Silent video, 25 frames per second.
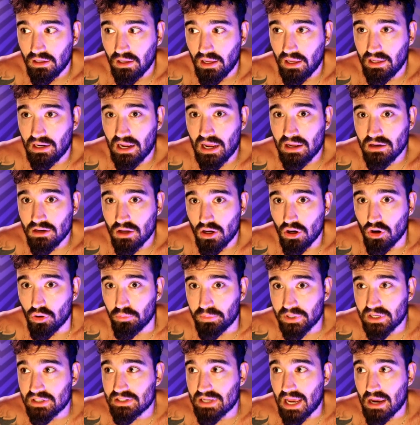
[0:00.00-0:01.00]
And I know
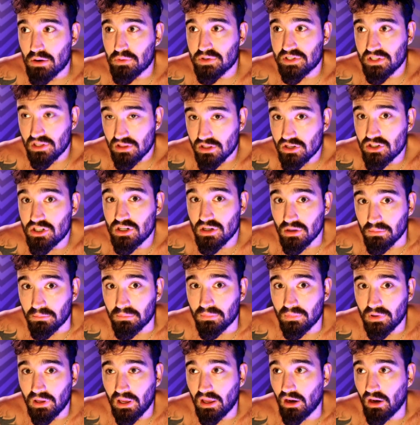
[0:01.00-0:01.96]
because I was in the gym